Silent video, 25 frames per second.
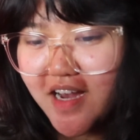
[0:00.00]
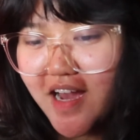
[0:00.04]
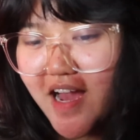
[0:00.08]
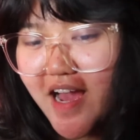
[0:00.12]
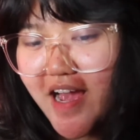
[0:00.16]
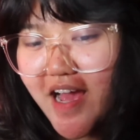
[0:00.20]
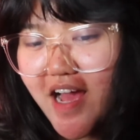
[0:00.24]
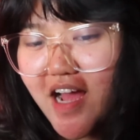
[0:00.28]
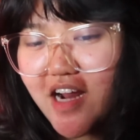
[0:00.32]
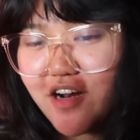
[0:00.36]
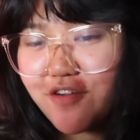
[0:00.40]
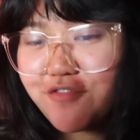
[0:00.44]

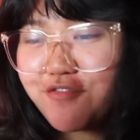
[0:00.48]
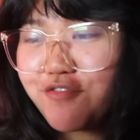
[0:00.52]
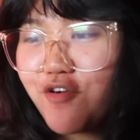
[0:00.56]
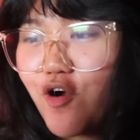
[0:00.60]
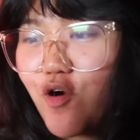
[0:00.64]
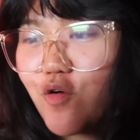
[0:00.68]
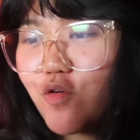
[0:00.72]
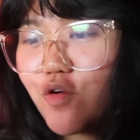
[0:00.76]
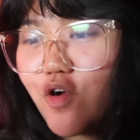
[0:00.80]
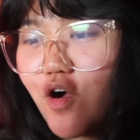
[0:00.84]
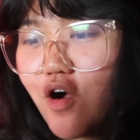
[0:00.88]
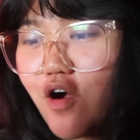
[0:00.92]
I had a
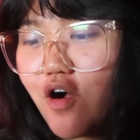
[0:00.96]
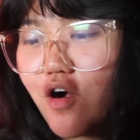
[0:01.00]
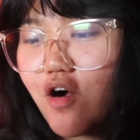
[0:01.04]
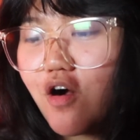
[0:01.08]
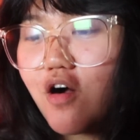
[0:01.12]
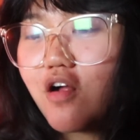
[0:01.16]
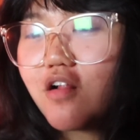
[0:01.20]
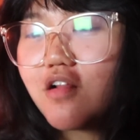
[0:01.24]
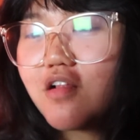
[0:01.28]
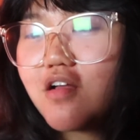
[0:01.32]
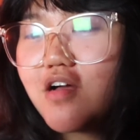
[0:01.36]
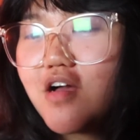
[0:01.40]
phone
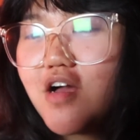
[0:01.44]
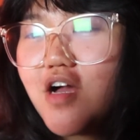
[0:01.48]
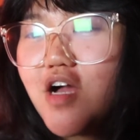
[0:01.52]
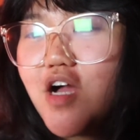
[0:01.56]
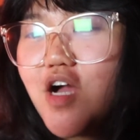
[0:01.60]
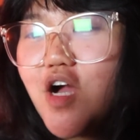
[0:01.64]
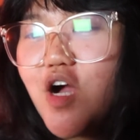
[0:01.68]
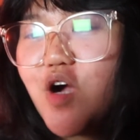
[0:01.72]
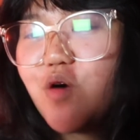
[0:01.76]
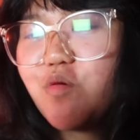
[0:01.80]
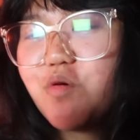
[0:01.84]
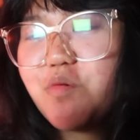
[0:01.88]
call
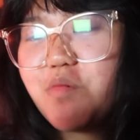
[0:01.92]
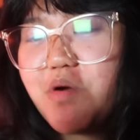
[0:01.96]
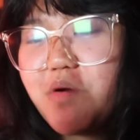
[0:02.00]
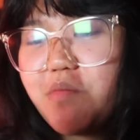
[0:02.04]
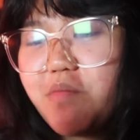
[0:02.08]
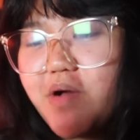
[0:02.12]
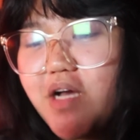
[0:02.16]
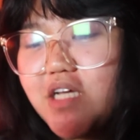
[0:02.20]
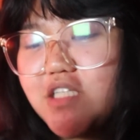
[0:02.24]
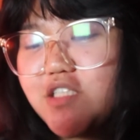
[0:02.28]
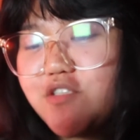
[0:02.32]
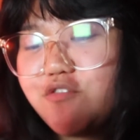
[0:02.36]
with my
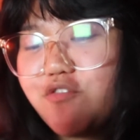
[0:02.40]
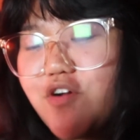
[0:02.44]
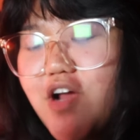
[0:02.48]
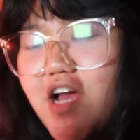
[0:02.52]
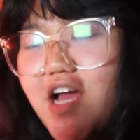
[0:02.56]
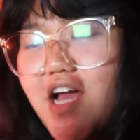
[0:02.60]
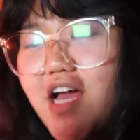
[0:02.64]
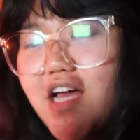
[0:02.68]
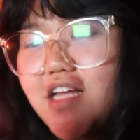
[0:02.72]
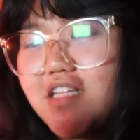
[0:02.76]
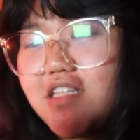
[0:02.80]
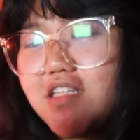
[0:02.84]
best
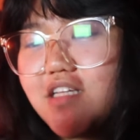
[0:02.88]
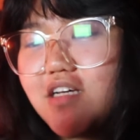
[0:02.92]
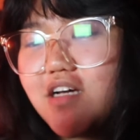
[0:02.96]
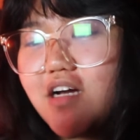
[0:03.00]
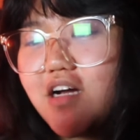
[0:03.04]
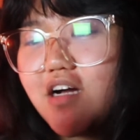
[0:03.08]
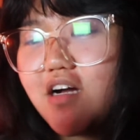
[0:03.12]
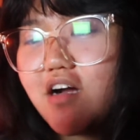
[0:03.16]
friend.